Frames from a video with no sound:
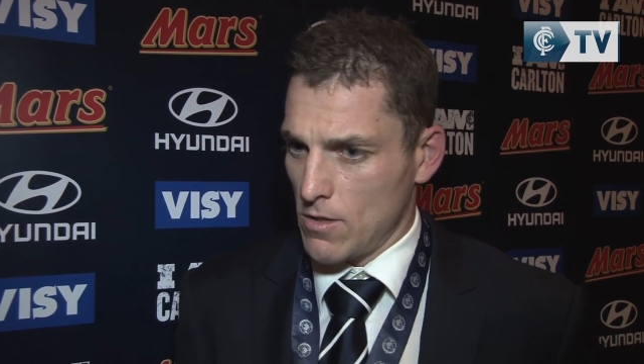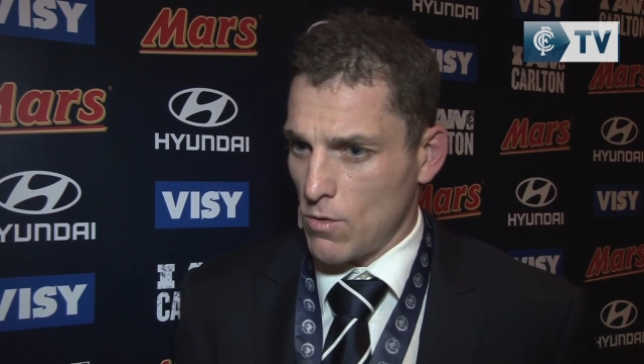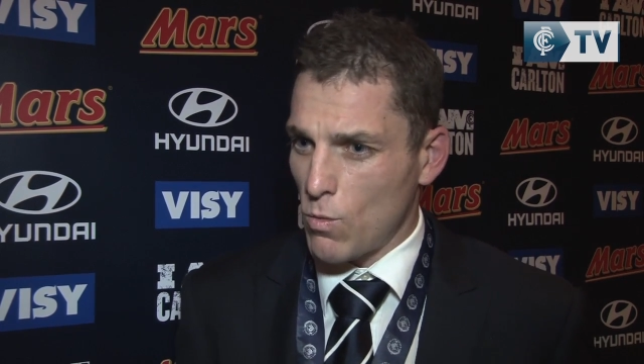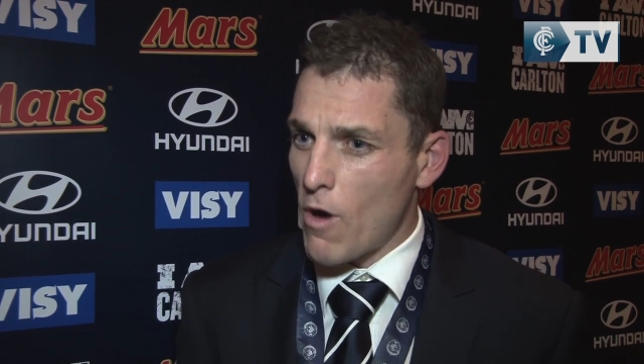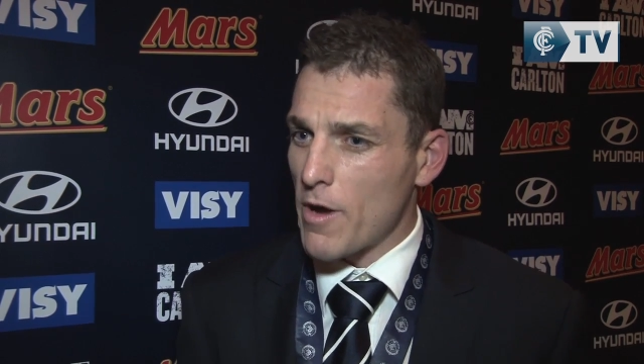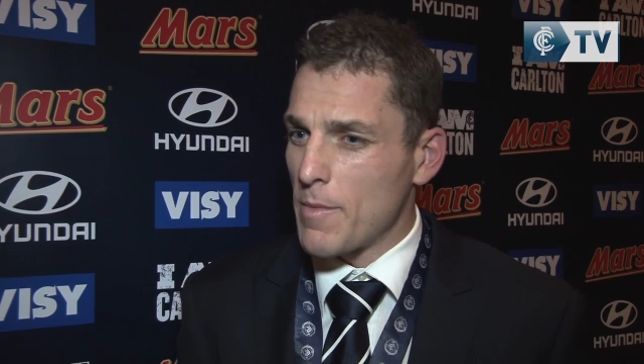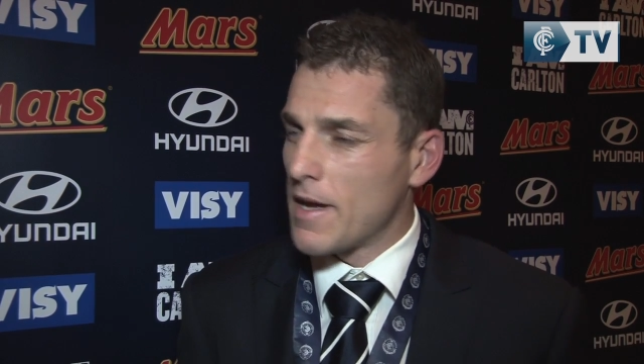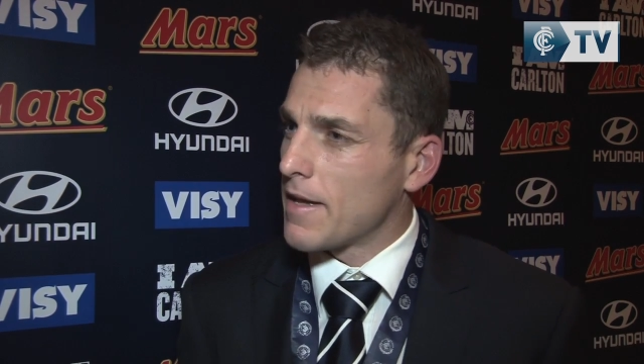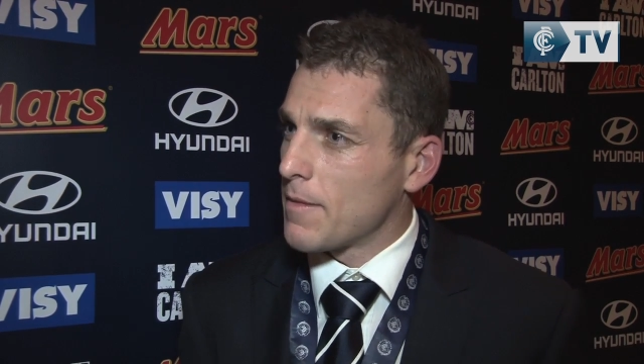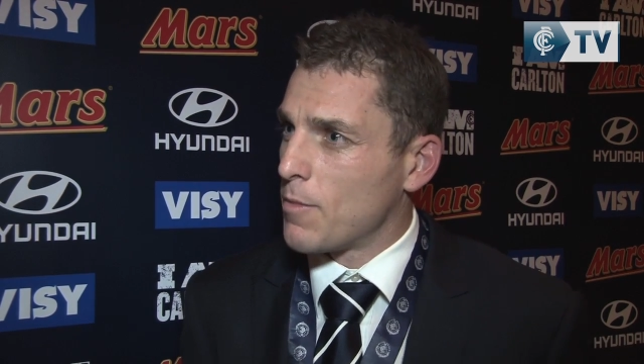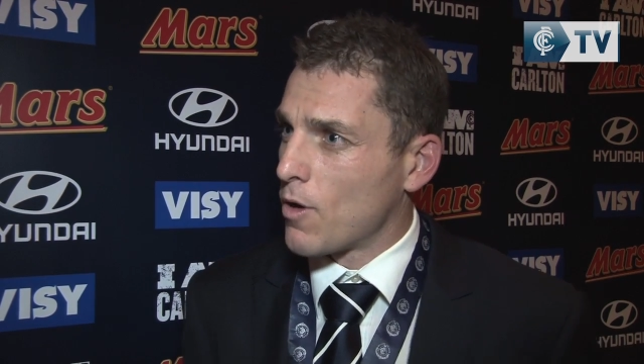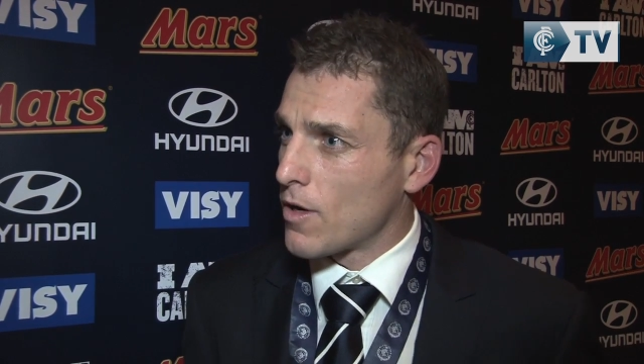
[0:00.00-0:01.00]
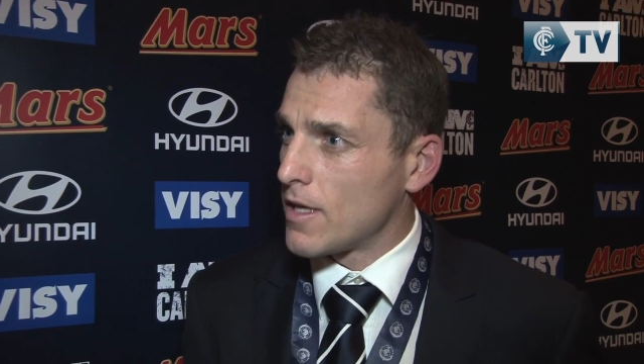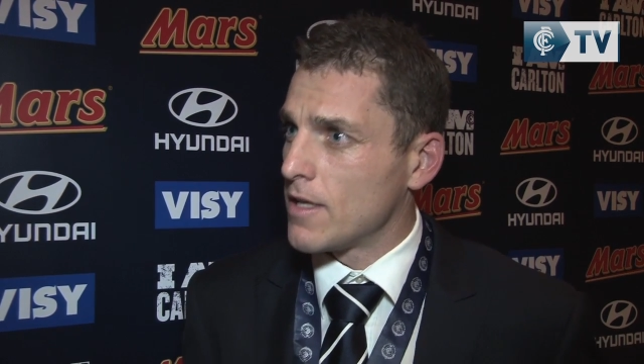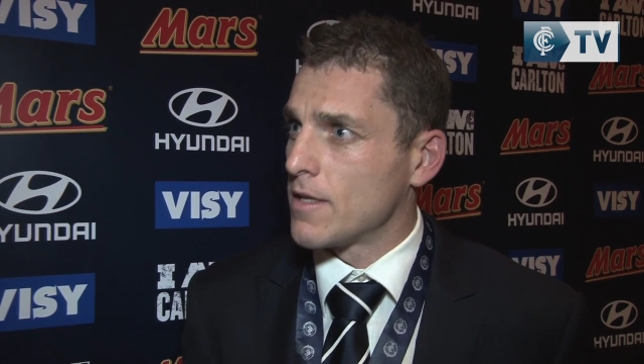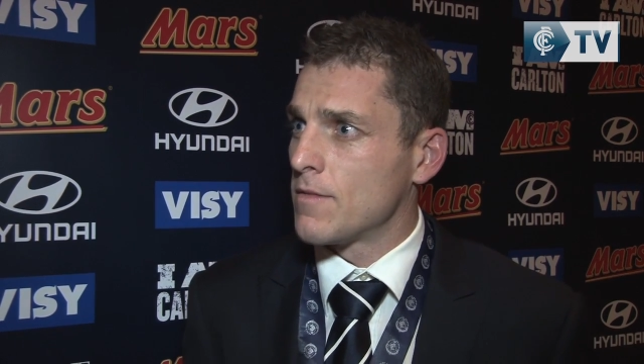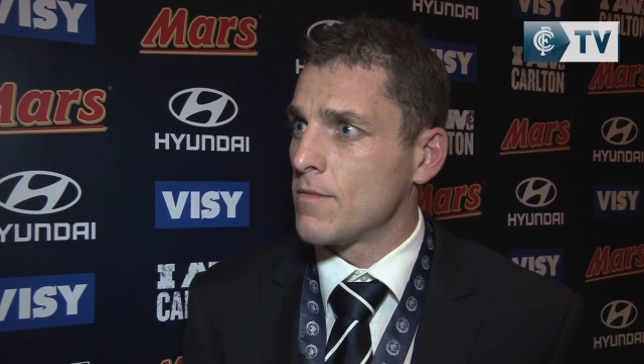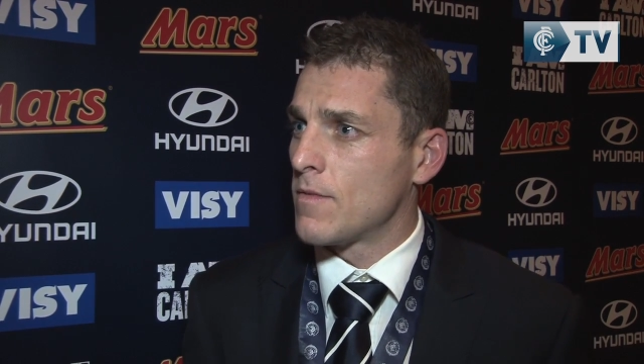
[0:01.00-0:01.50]
worried about the body
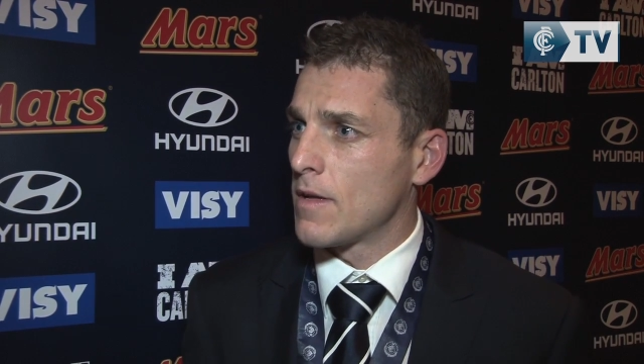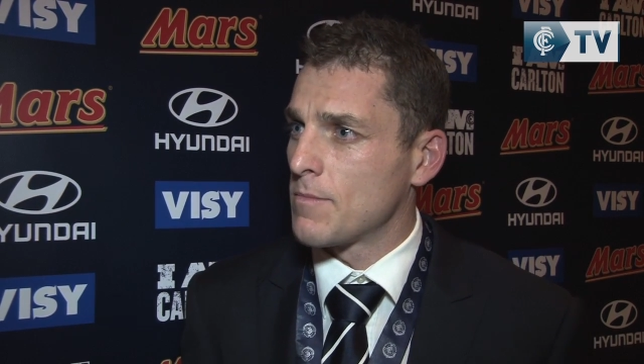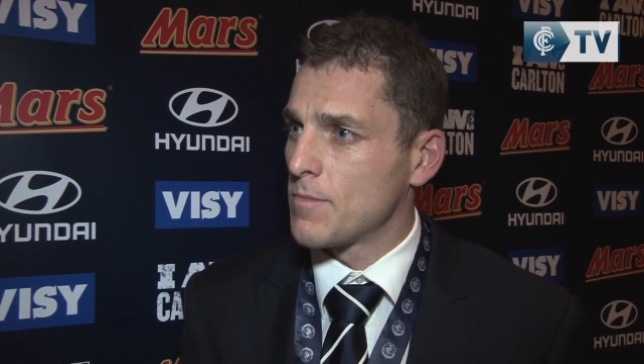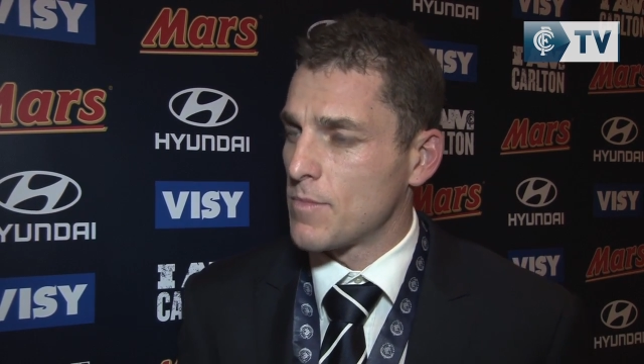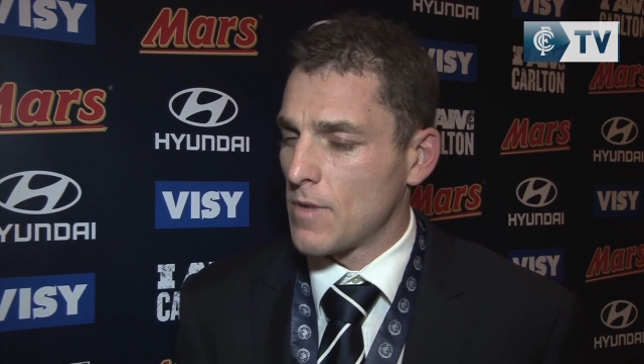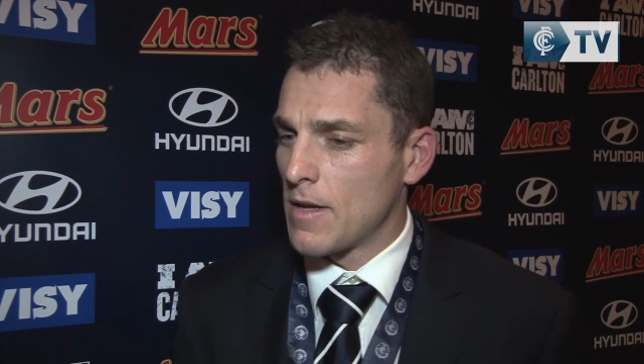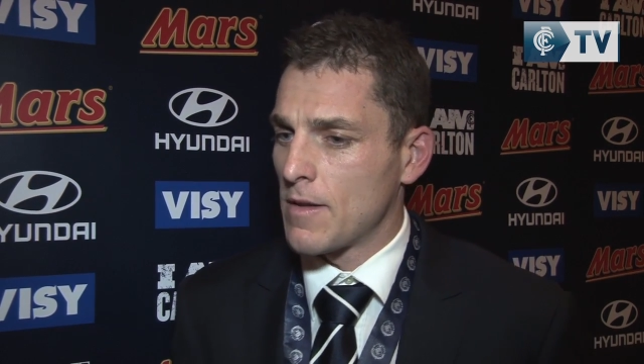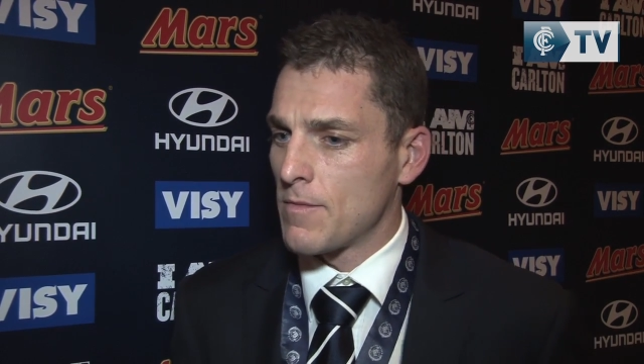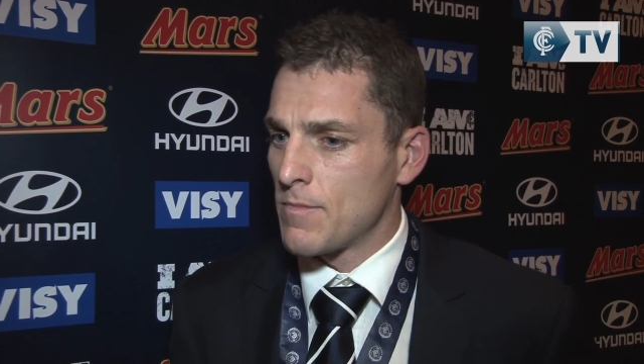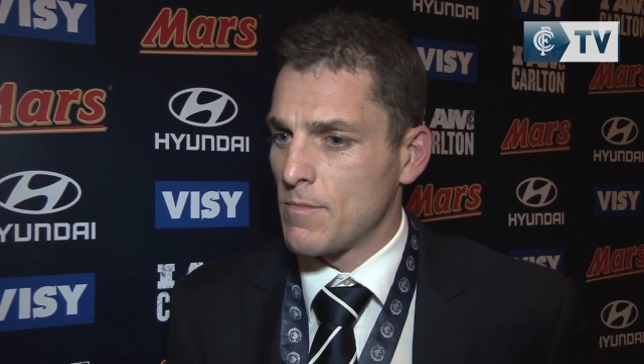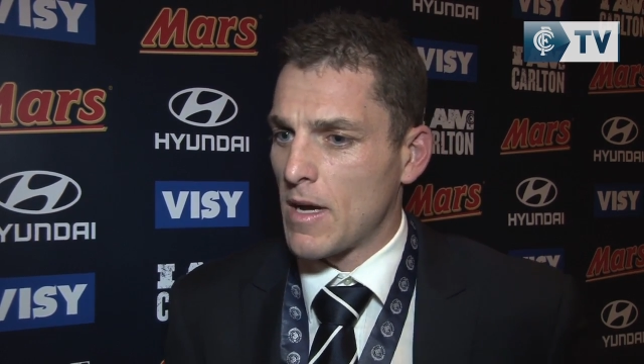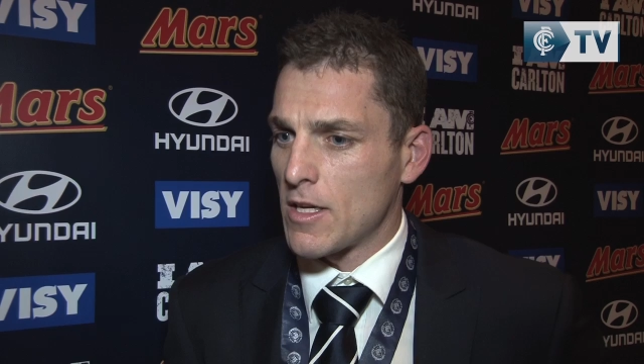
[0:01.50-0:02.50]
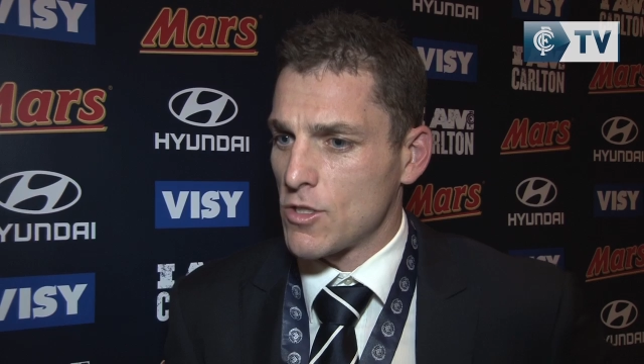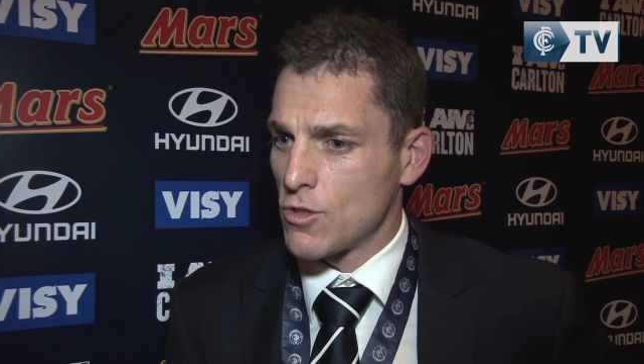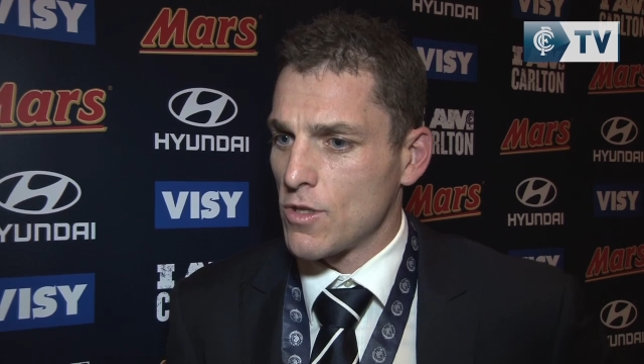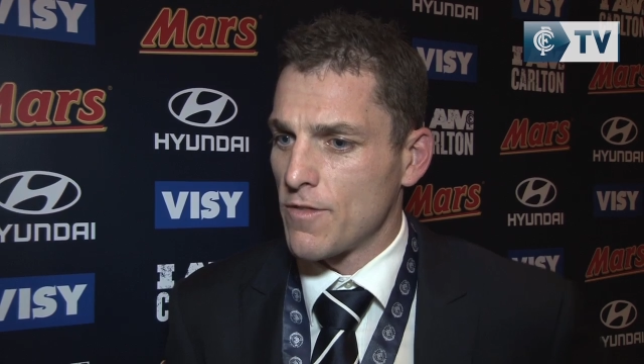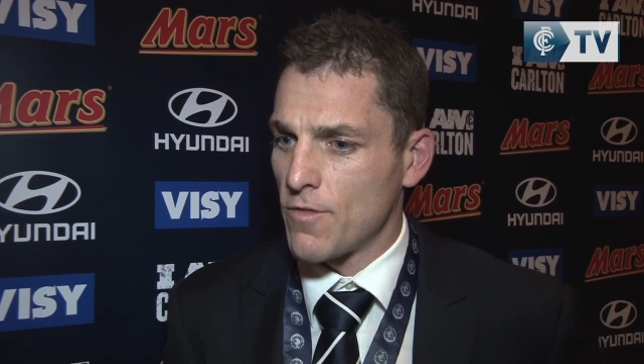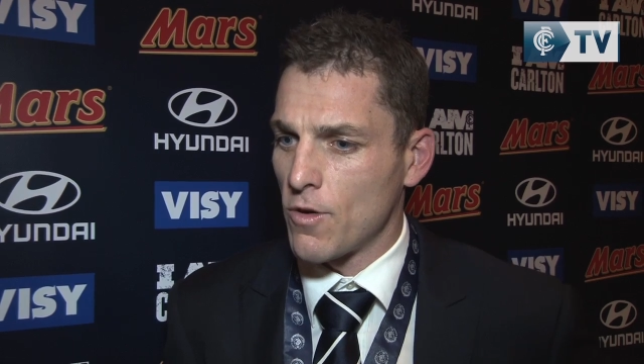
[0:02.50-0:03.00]
and, and, and making
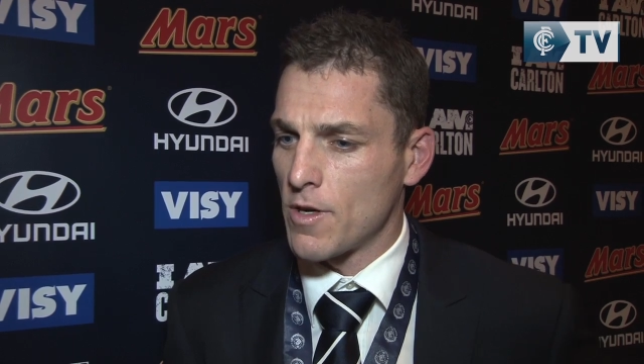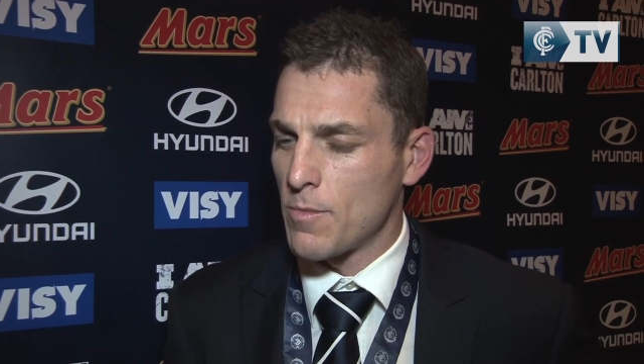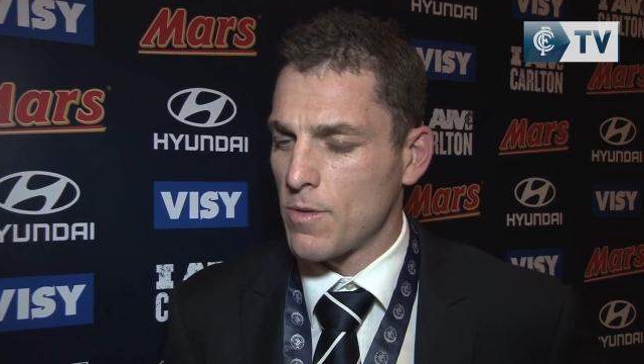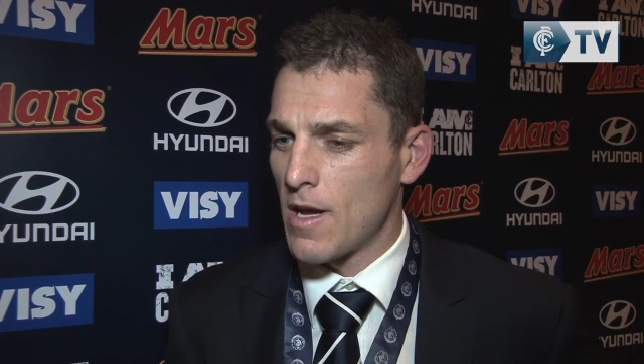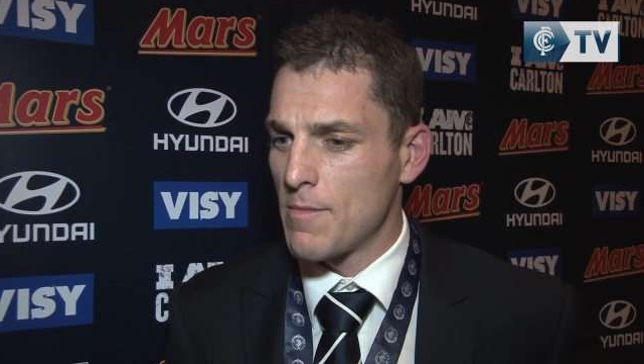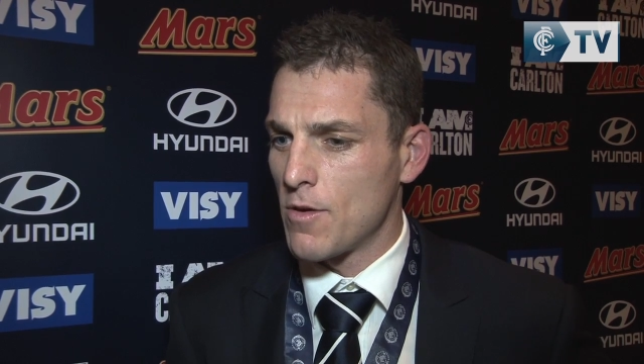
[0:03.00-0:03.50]
sure you find a play.